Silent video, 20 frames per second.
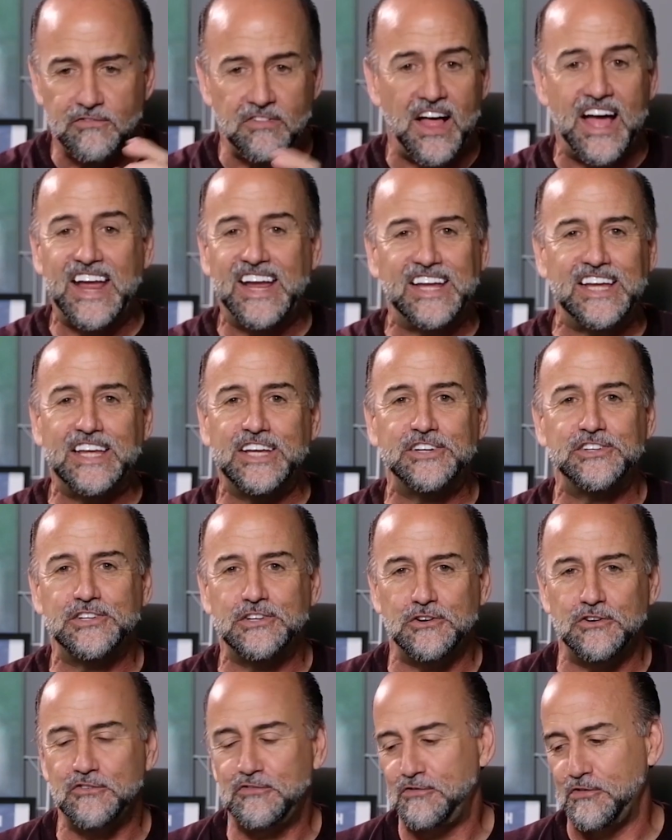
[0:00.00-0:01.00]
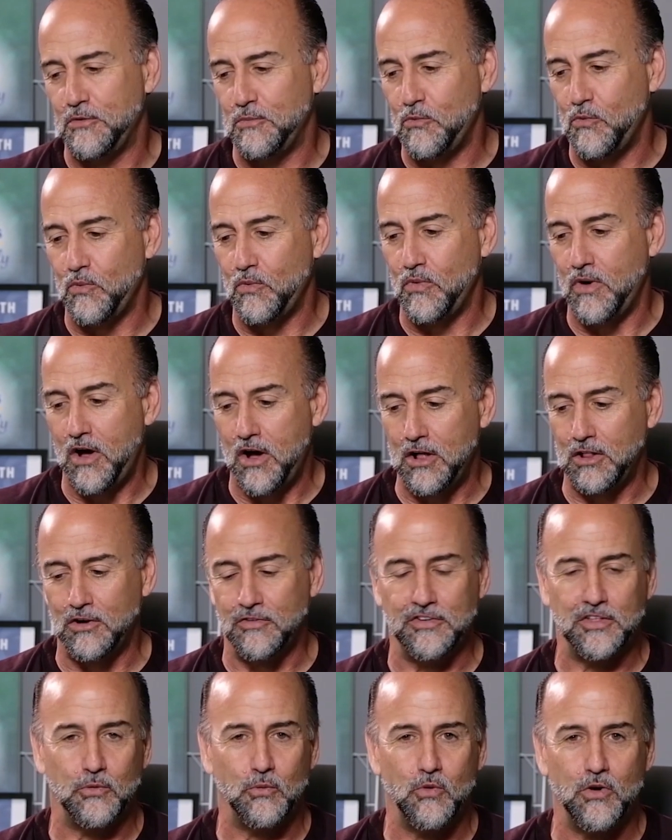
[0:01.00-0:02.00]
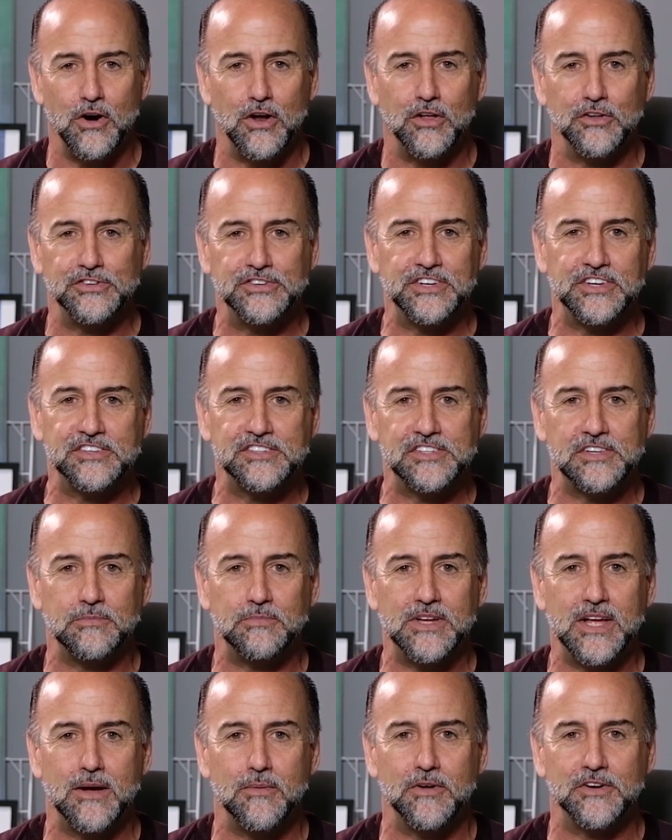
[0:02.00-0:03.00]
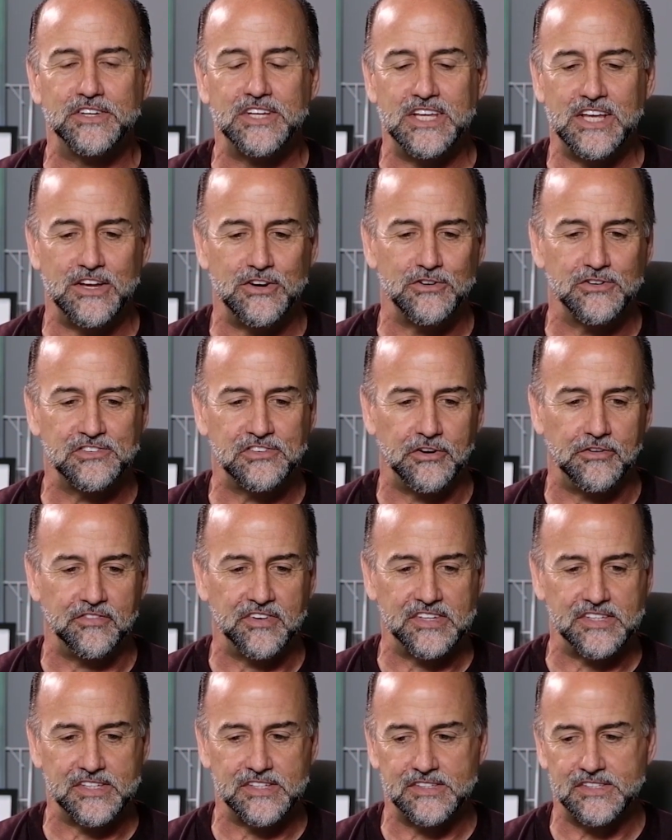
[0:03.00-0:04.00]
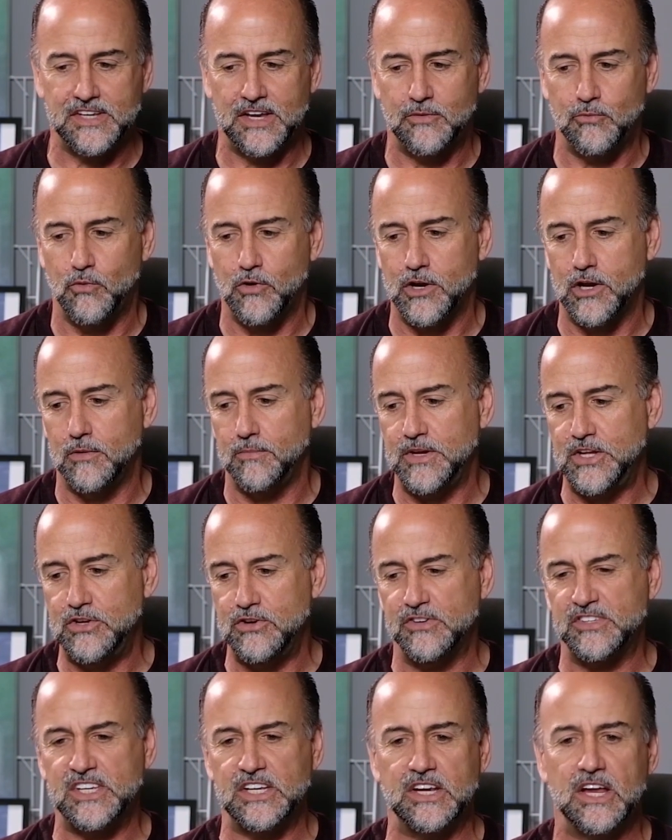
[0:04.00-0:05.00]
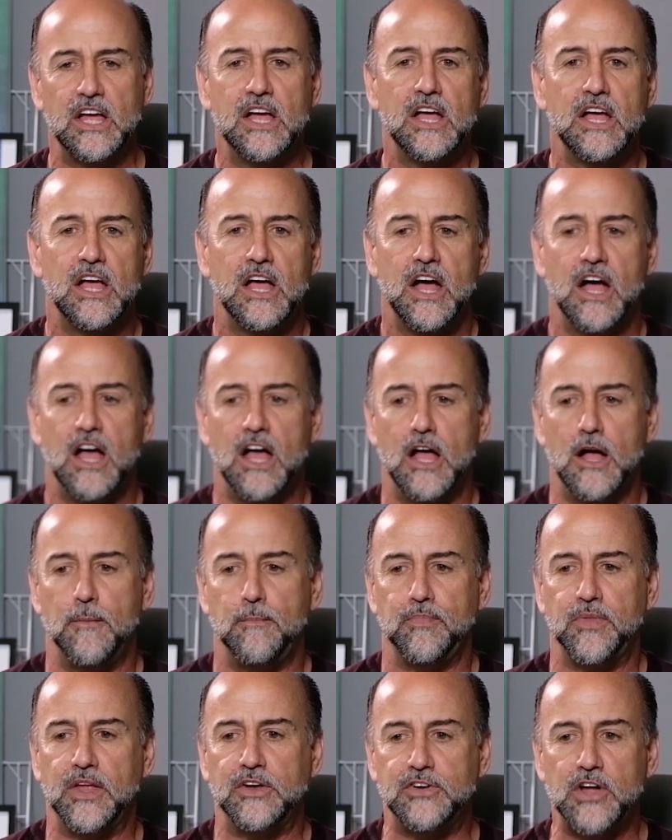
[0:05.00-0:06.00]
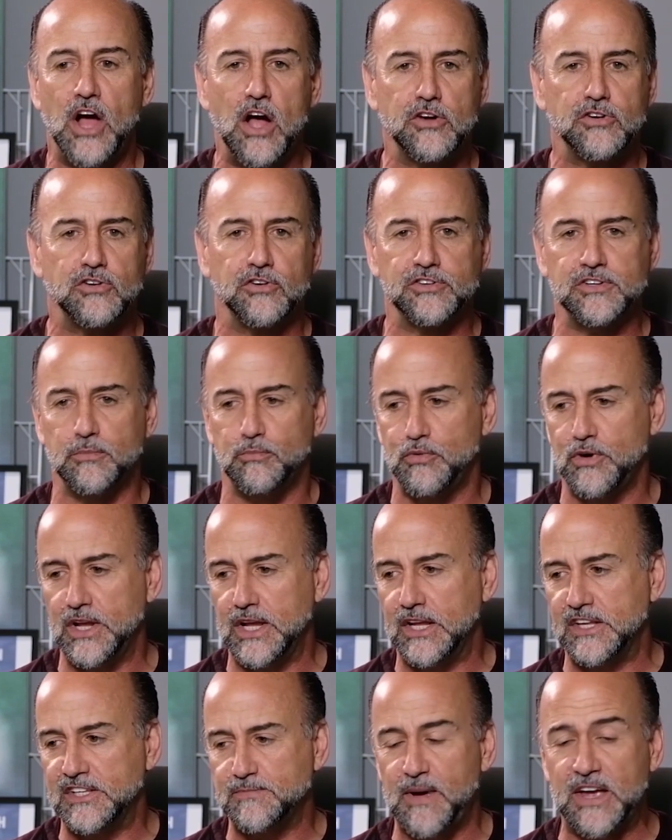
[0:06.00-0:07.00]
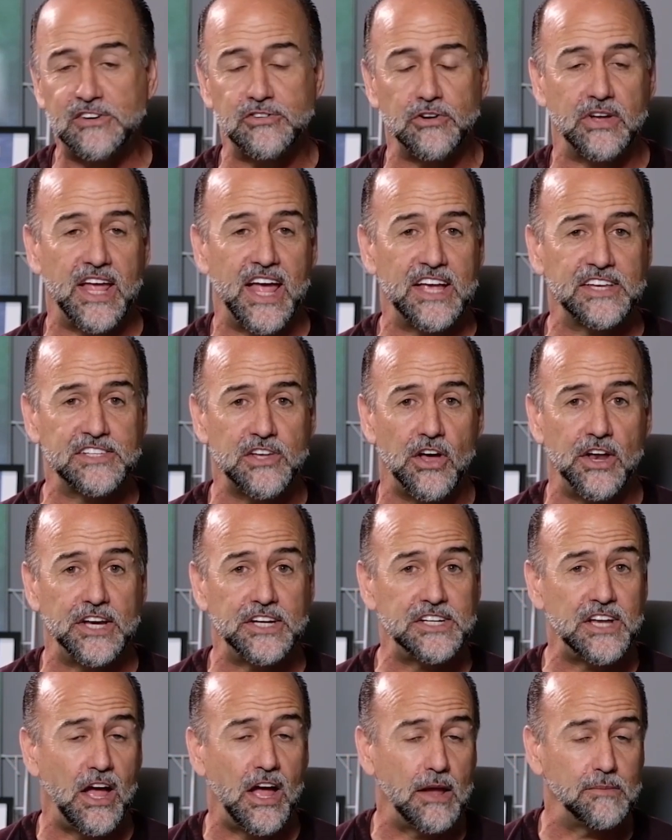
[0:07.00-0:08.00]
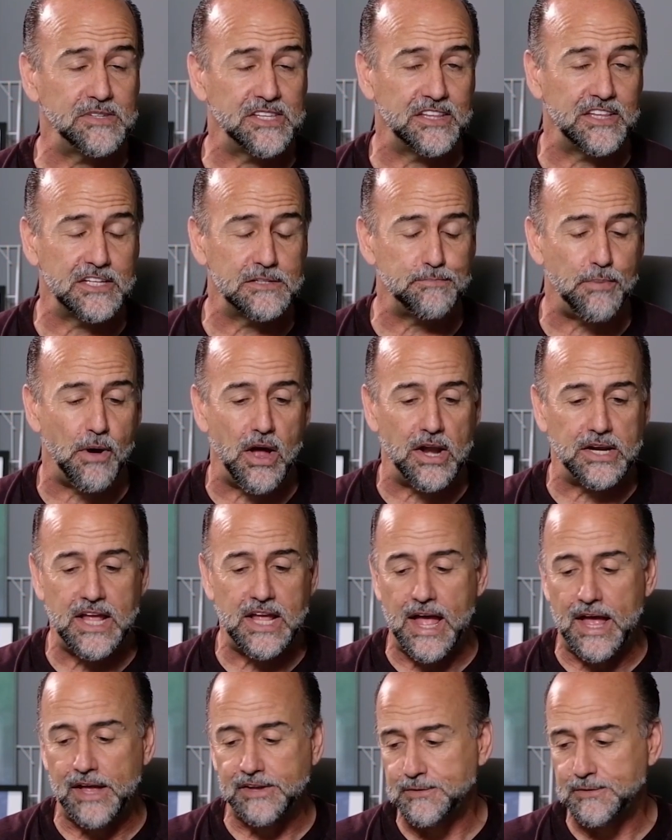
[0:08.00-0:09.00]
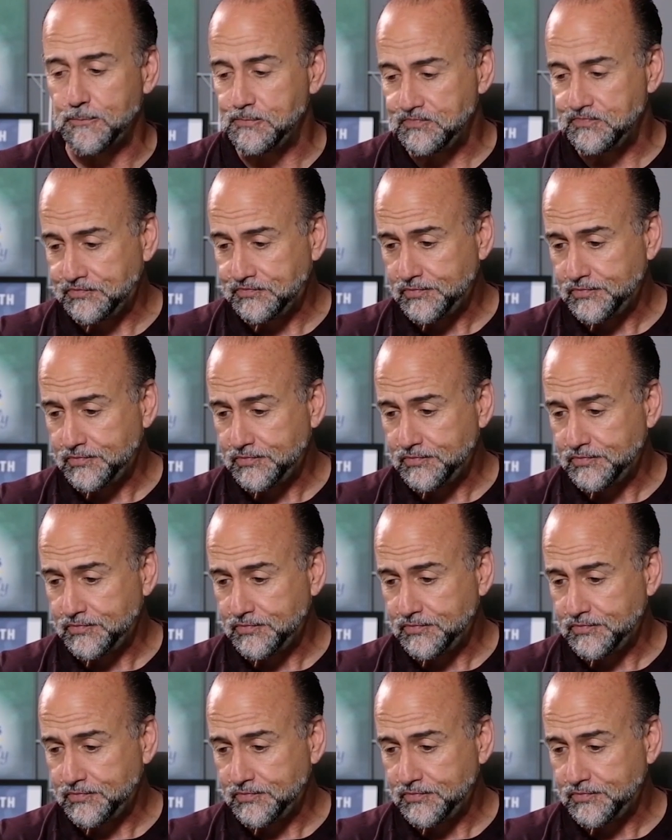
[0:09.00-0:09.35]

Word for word: flying into you from all over the world just to be able to get your services. And we're going to be using um, doctors and bringing special guests on at times in this podcast.